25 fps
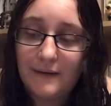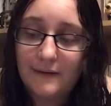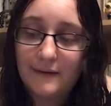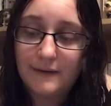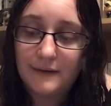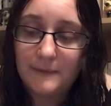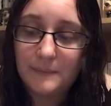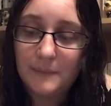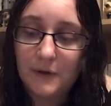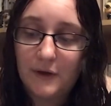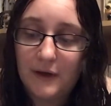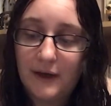
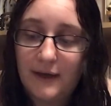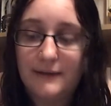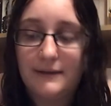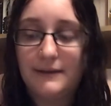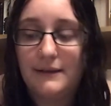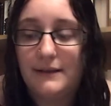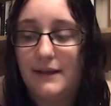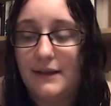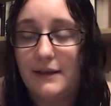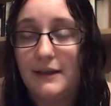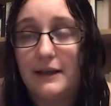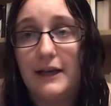This book
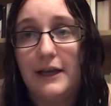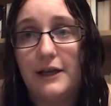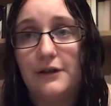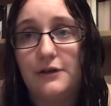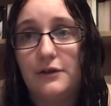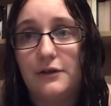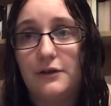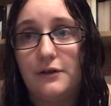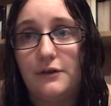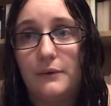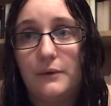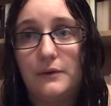has a
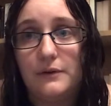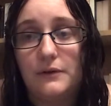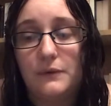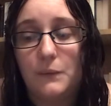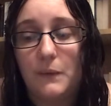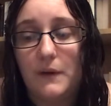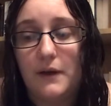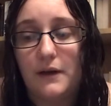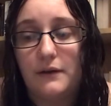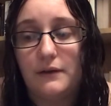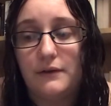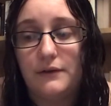dedication to her
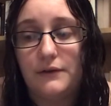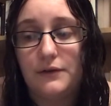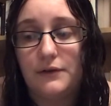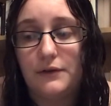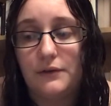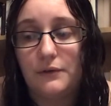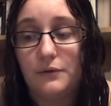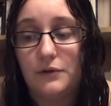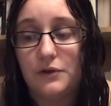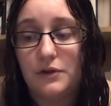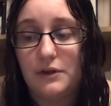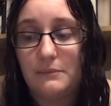as well,
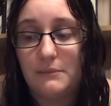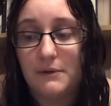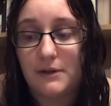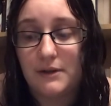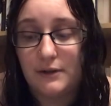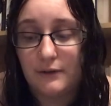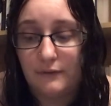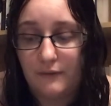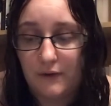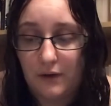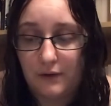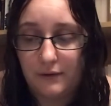so she
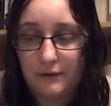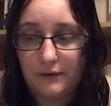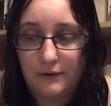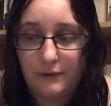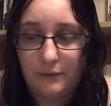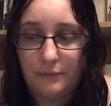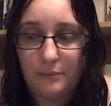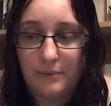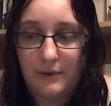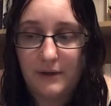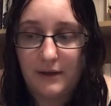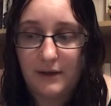must have
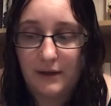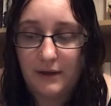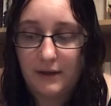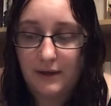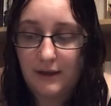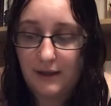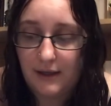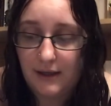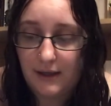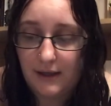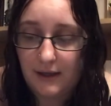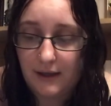also
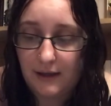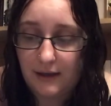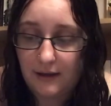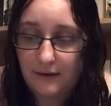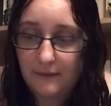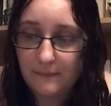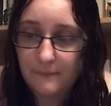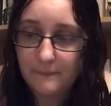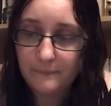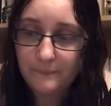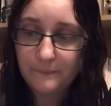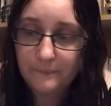been
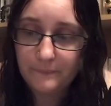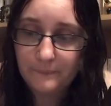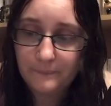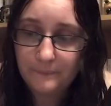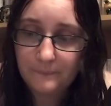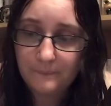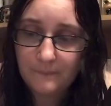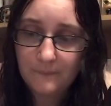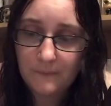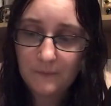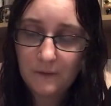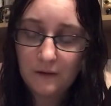a
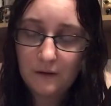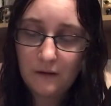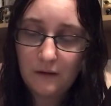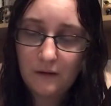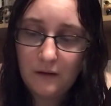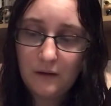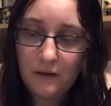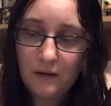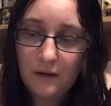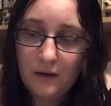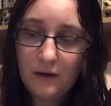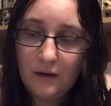
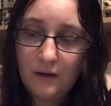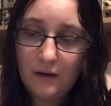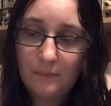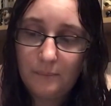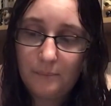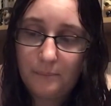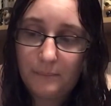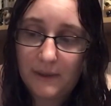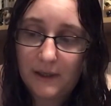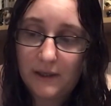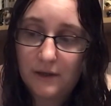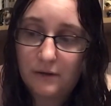
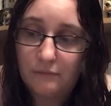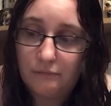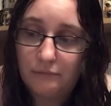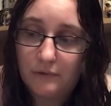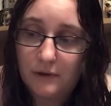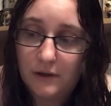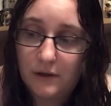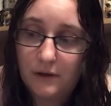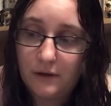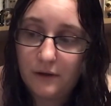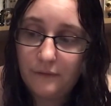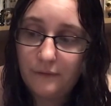beta
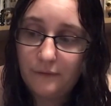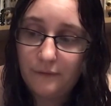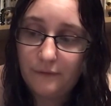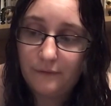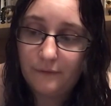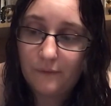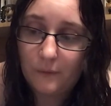reader